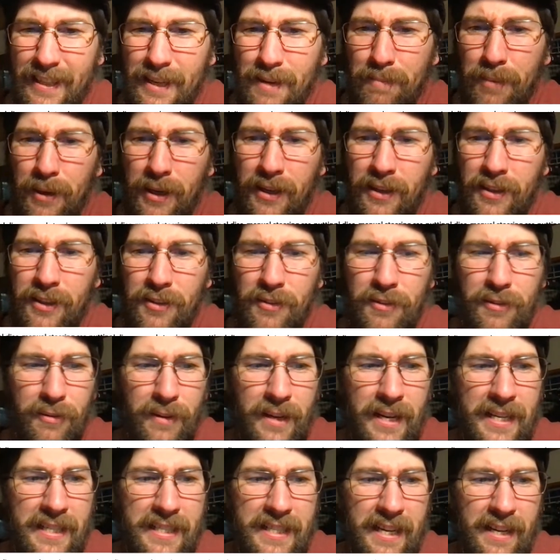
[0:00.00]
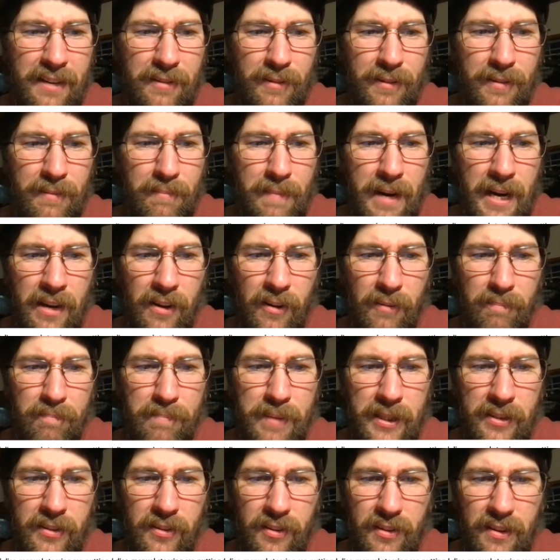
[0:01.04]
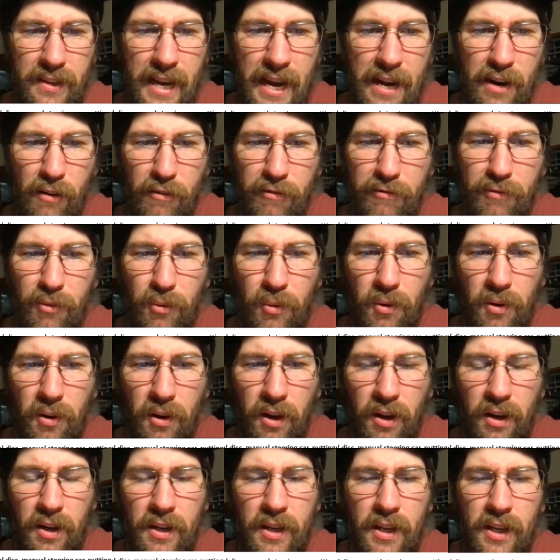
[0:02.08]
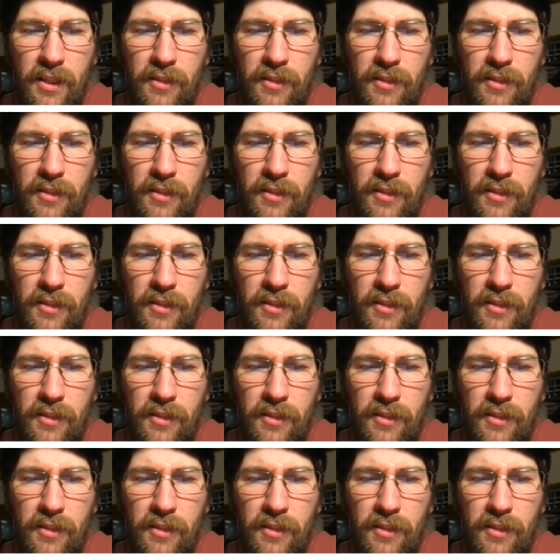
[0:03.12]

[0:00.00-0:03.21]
Putting a new 318 with mild build, 904,